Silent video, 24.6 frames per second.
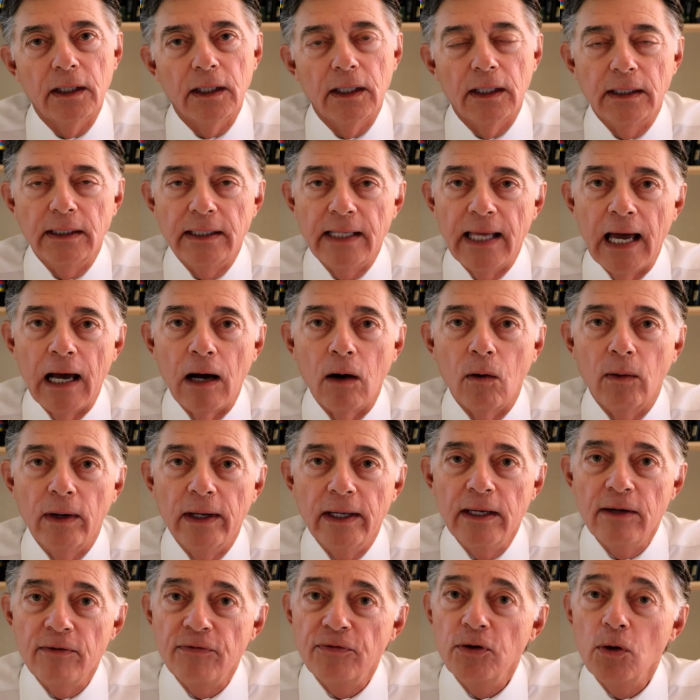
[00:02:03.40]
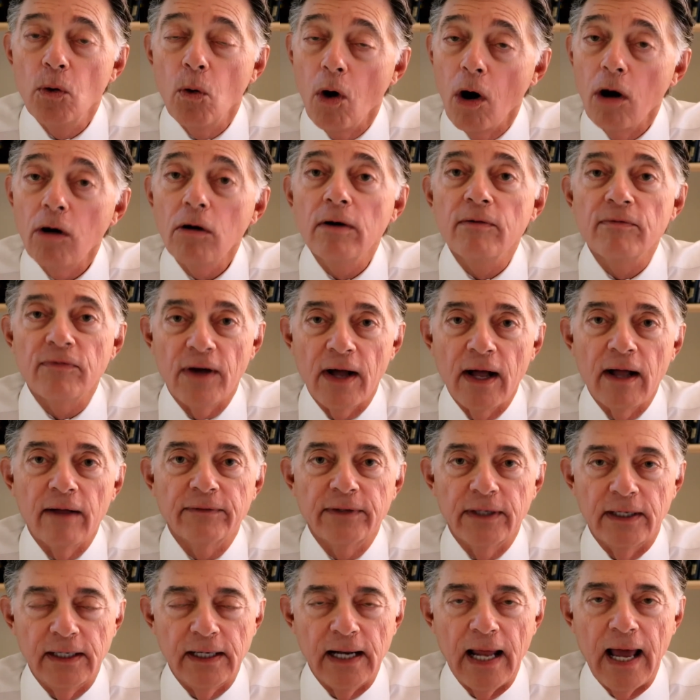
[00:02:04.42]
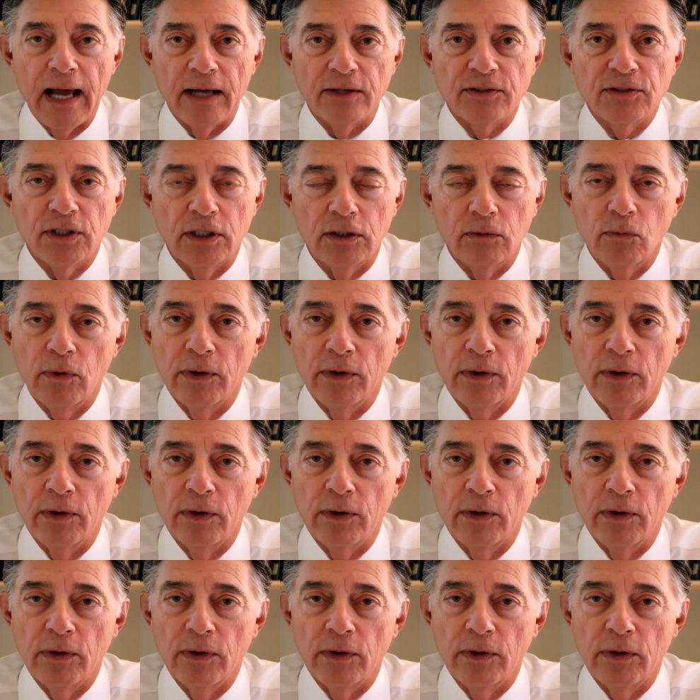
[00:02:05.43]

Now, if you are involved in an accident